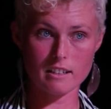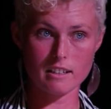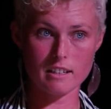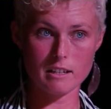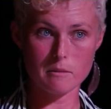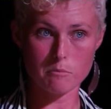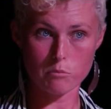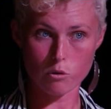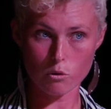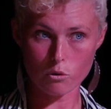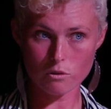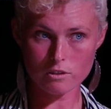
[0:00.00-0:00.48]

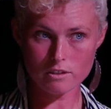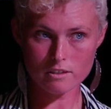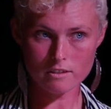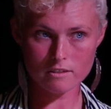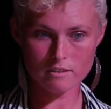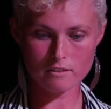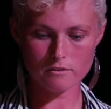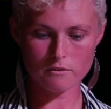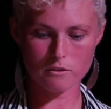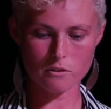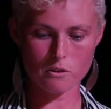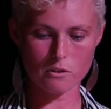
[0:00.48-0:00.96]

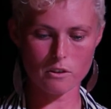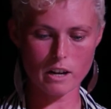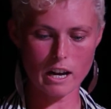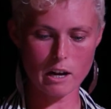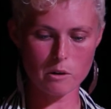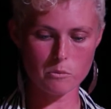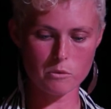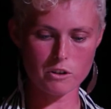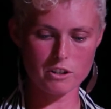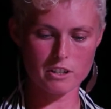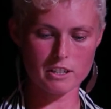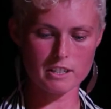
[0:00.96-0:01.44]
important for
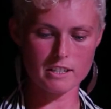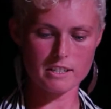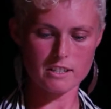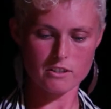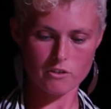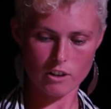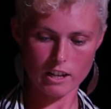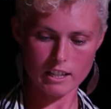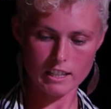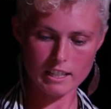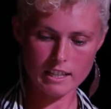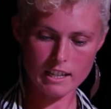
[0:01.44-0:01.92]
our work in
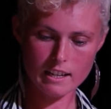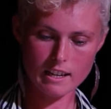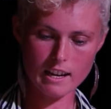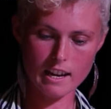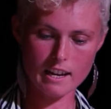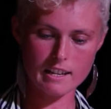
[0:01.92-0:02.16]
Australia,